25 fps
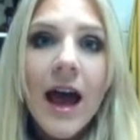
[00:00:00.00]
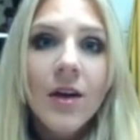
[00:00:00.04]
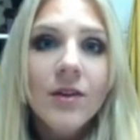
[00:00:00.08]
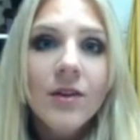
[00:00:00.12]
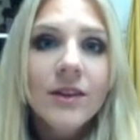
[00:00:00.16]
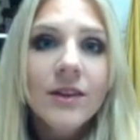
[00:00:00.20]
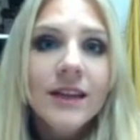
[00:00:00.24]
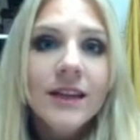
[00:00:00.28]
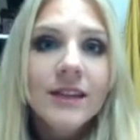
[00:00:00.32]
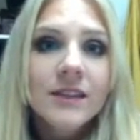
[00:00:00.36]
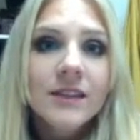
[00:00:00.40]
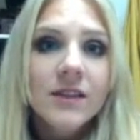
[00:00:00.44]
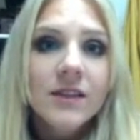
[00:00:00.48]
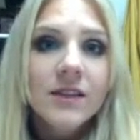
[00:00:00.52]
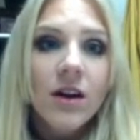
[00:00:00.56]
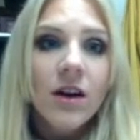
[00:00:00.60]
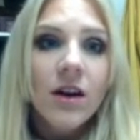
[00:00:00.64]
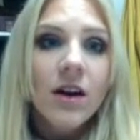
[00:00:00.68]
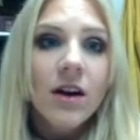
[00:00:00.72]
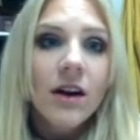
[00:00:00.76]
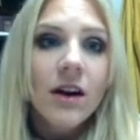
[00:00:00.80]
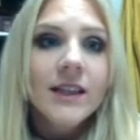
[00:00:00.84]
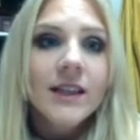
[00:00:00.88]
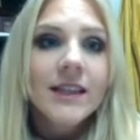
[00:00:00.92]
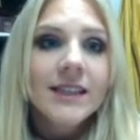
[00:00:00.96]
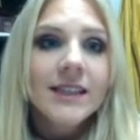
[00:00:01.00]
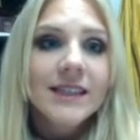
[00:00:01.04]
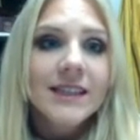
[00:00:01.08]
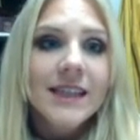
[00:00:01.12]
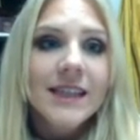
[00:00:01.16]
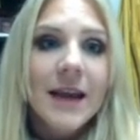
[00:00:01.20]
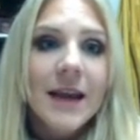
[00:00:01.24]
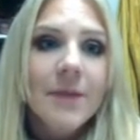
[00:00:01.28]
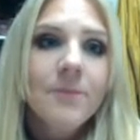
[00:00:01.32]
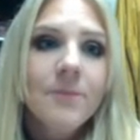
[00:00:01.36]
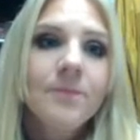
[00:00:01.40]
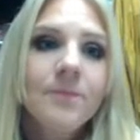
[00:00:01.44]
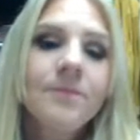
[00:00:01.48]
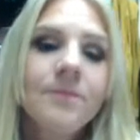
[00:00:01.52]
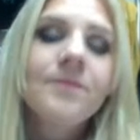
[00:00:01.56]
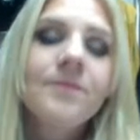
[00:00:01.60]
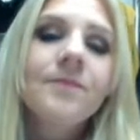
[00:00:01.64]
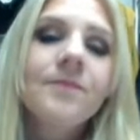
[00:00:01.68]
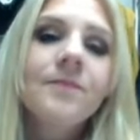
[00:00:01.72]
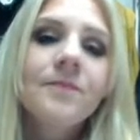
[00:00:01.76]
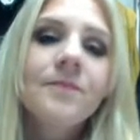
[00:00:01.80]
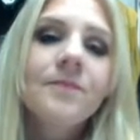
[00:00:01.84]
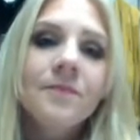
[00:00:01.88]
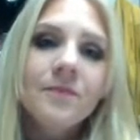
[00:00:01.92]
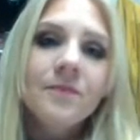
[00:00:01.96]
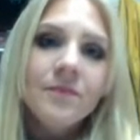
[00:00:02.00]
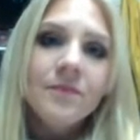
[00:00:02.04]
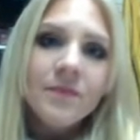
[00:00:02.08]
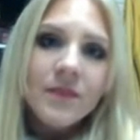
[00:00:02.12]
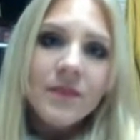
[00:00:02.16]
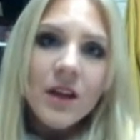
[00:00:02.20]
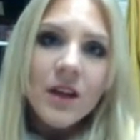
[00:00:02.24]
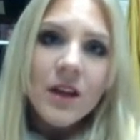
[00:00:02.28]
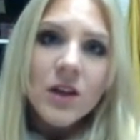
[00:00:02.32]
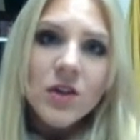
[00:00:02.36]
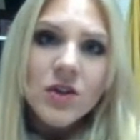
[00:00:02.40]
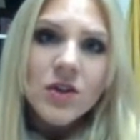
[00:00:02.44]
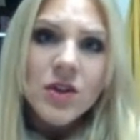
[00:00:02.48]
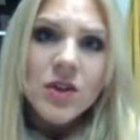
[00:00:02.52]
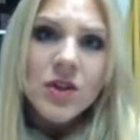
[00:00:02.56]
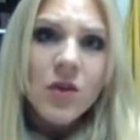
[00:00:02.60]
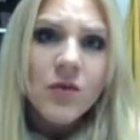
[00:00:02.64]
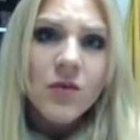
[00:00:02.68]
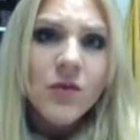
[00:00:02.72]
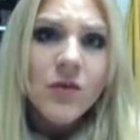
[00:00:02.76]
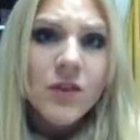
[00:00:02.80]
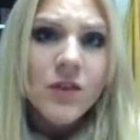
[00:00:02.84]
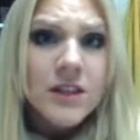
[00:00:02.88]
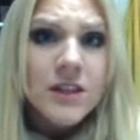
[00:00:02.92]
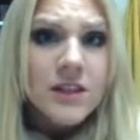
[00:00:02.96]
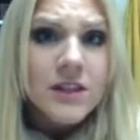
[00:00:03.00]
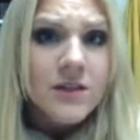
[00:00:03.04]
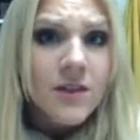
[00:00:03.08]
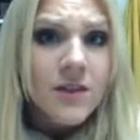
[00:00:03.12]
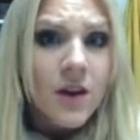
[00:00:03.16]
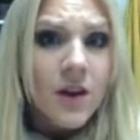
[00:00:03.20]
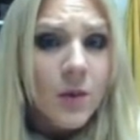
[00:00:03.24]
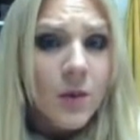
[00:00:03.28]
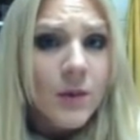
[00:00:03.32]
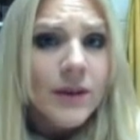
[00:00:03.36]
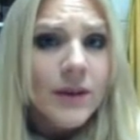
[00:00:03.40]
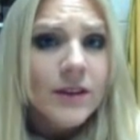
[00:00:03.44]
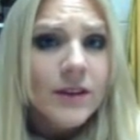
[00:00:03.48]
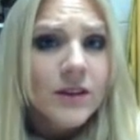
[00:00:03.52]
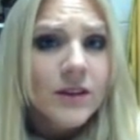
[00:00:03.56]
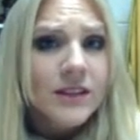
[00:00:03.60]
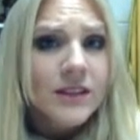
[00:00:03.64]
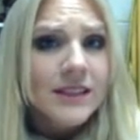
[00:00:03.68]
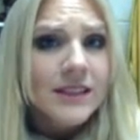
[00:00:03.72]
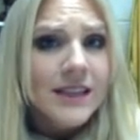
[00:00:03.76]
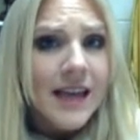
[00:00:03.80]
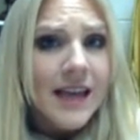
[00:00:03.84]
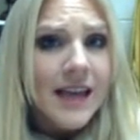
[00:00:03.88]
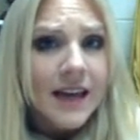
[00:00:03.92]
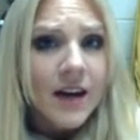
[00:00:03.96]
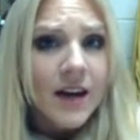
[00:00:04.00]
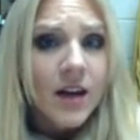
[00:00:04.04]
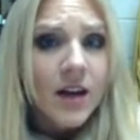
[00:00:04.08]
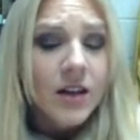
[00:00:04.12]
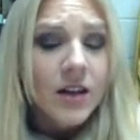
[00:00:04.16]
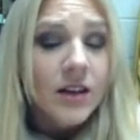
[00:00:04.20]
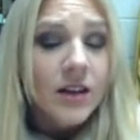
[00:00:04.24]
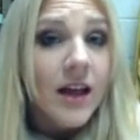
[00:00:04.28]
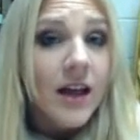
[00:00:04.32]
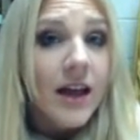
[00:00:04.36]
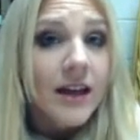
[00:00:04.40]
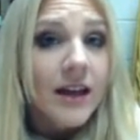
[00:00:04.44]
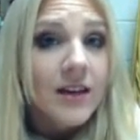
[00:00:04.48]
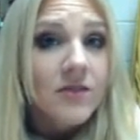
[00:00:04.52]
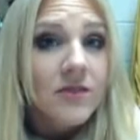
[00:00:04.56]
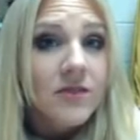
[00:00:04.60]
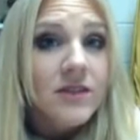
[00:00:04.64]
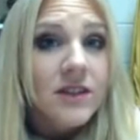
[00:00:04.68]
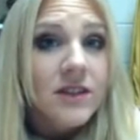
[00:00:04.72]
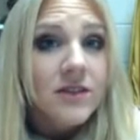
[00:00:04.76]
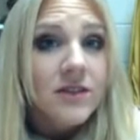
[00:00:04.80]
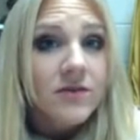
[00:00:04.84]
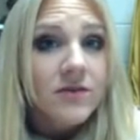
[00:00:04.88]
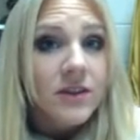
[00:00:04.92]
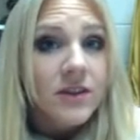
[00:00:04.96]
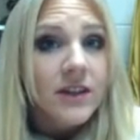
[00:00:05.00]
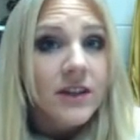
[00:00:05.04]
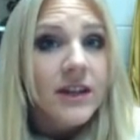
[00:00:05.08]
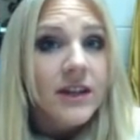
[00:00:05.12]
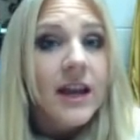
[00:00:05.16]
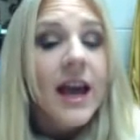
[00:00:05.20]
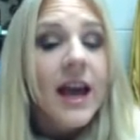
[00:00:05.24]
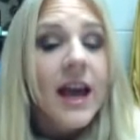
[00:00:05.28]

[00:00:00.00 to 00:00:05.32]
things are the same. So first of all, we looked at a lot of different